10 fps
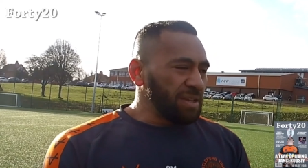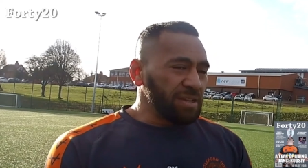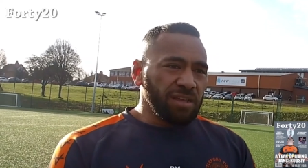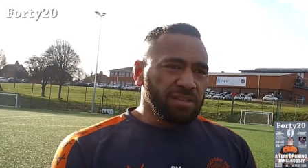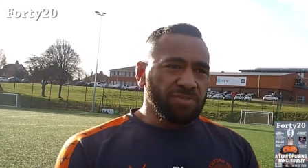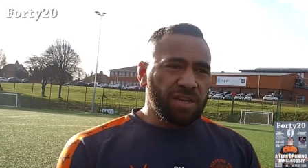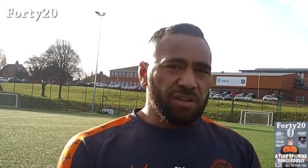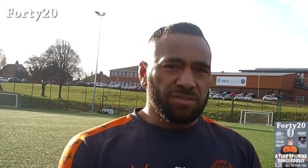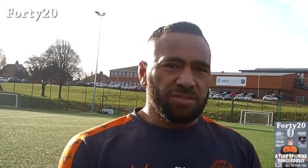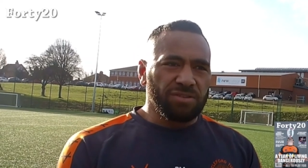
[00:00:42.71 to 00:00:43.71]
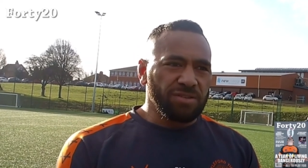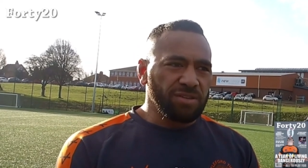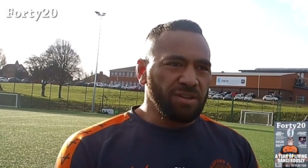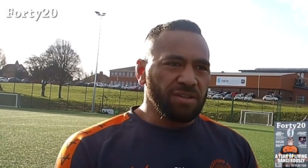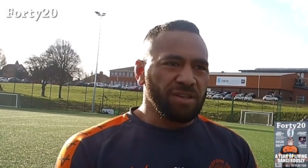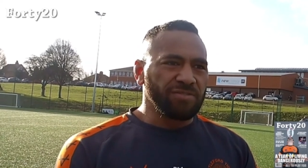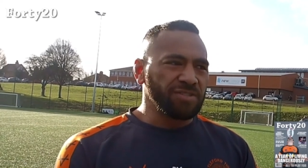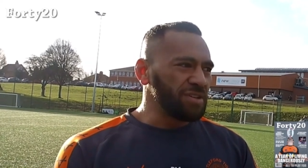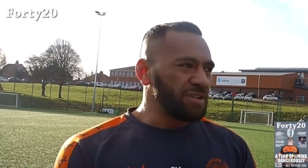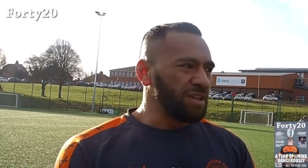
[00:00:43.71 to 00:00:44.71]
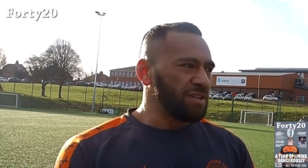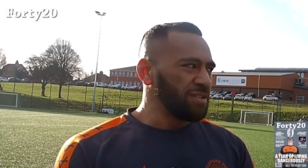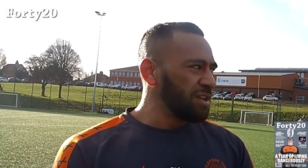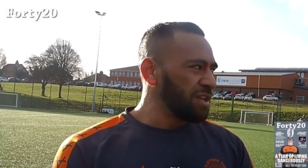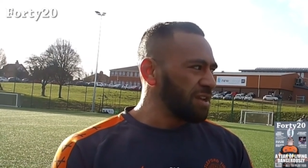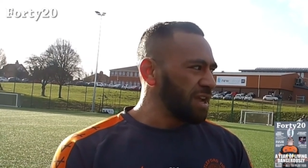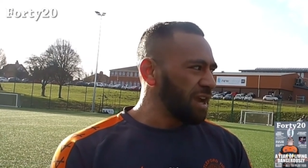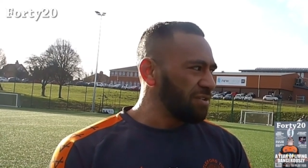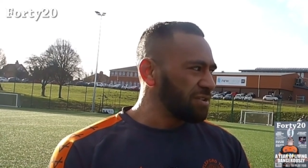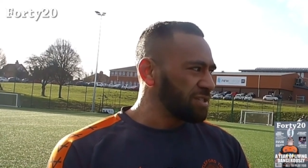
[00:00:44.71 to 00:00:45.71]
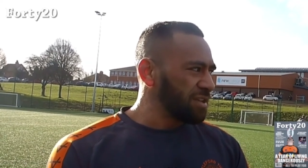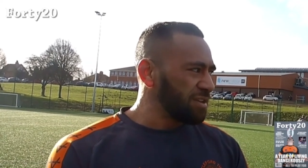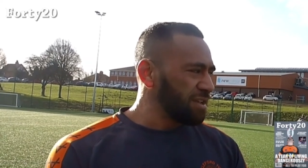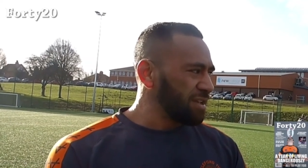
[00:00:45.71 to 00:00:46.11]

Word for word: And yeah, it's really good to, you know, it gives you, you get encouraged, and